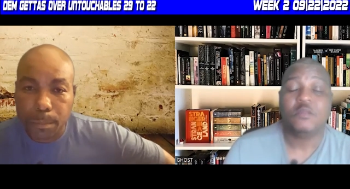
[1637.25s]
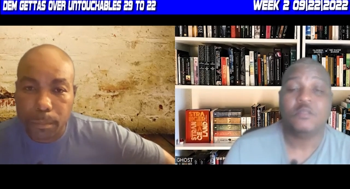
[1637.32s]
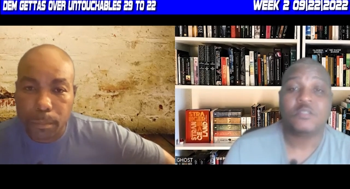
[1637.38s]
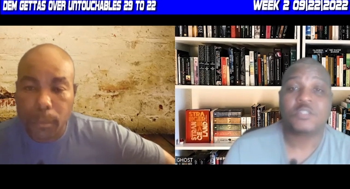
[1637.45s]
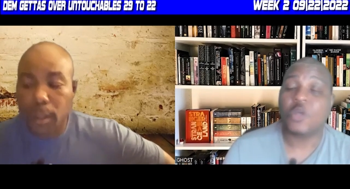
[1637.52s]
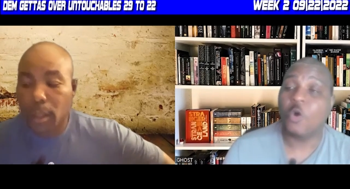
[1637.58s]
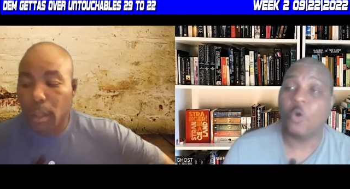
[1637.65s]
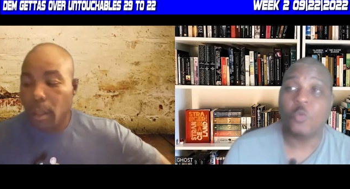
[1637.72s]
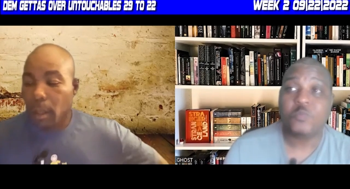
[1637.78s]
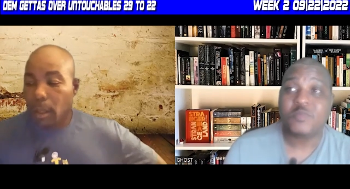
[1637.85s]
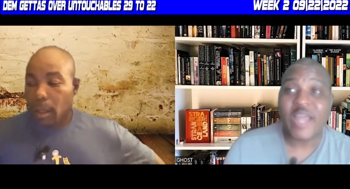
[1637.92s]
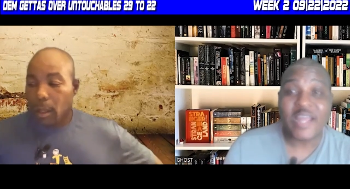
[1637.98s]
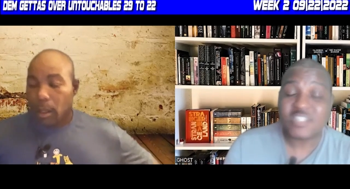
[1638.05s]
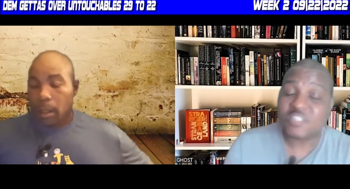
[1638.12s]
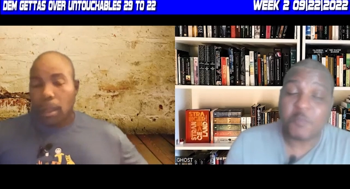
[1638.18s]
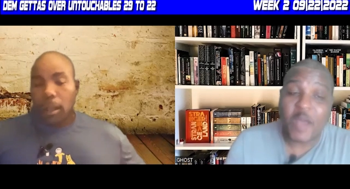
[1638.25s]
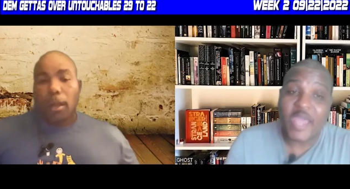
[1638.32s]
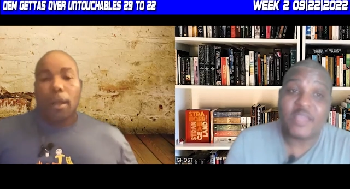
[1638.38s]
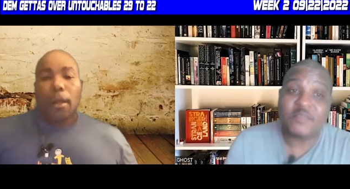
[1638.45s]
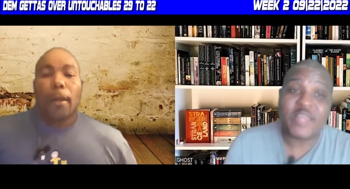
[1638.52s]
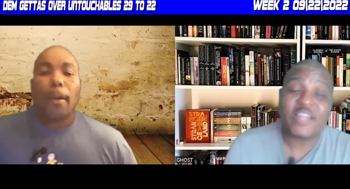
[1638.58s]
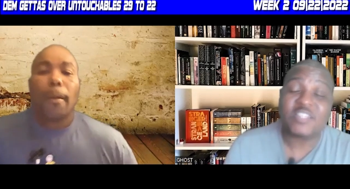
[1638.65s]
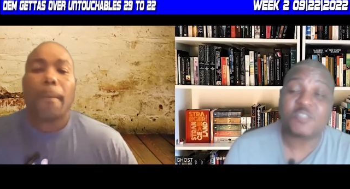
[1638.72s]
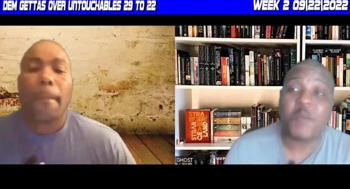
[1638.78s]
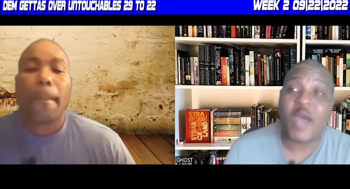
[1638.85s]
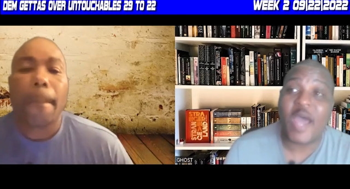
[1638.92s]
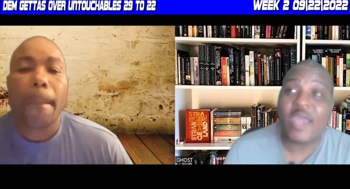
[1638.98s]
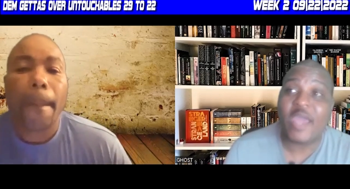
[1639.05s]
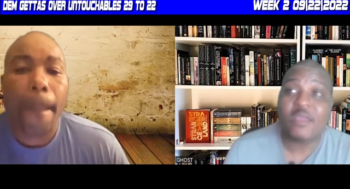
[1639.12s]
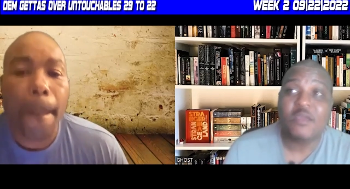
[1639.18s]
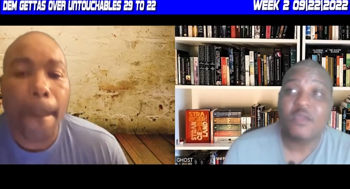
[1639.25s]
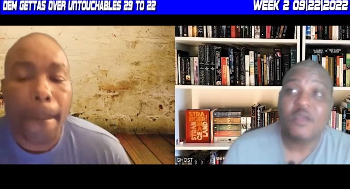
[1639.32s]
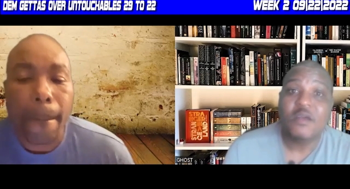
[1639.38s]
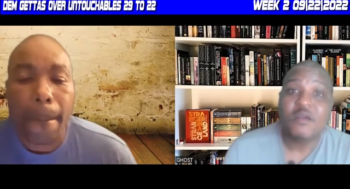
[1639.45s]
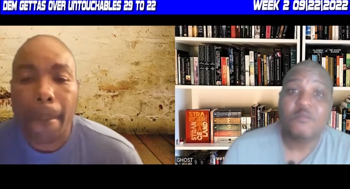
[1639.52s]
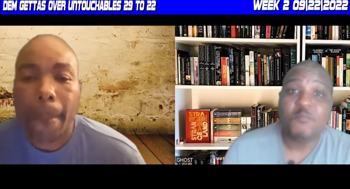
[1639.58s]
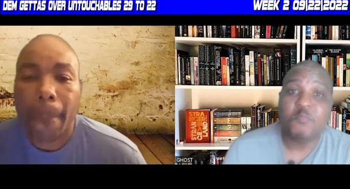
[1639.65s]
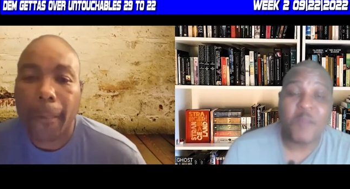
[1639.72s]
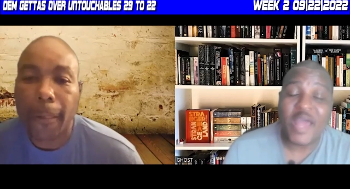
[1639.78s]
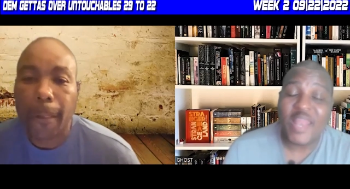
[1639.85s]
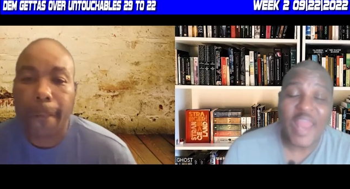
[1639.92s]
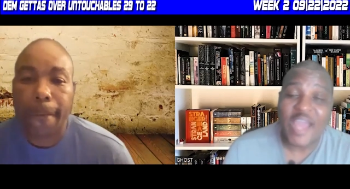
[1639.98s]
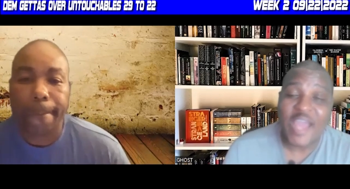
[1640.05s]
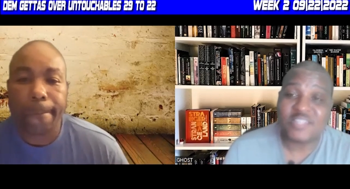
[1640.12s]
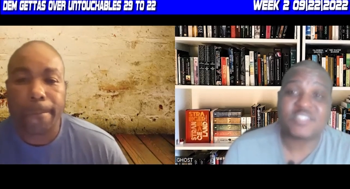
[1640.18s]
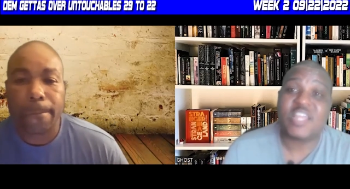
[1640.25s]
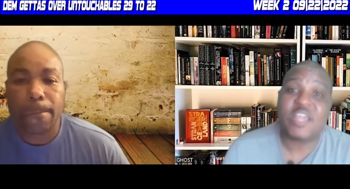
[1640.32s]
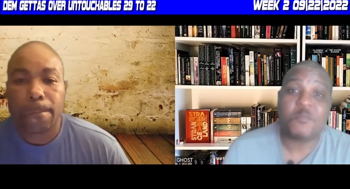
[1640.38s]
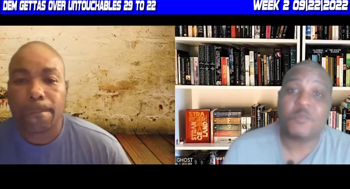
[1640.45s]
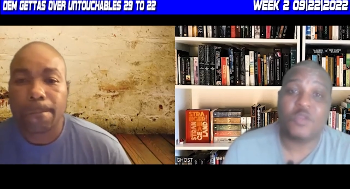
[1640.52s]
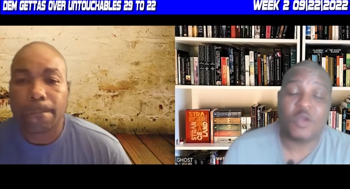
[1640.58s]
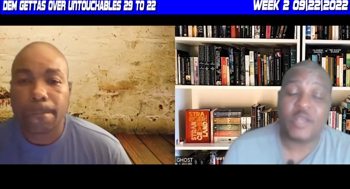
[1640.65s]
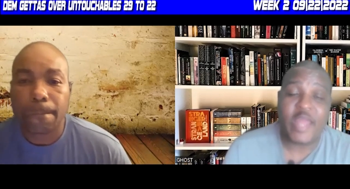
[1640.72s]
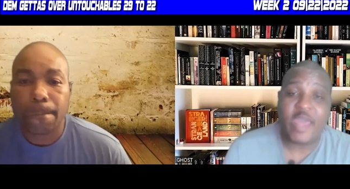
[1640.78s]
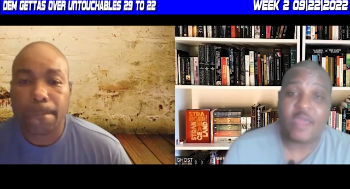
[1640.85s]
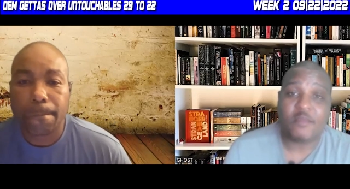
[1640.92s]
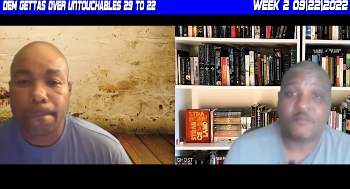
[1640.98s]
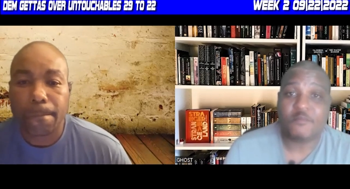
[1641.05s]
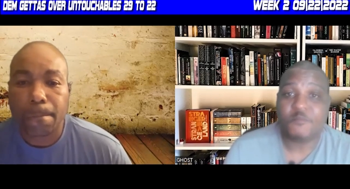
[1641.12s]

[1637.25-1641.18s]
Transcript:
Speaker 1: So that's my that's my my last statement on that.